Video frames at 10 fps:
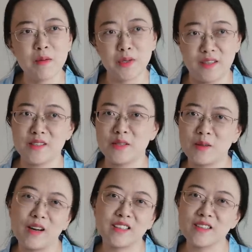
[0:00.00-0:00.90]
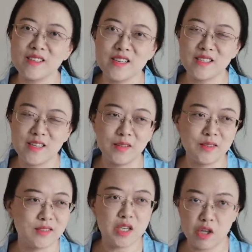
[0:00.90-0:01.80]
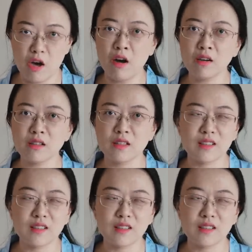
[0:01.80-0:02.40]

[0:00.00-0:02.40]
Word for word: because the writer says so. Jon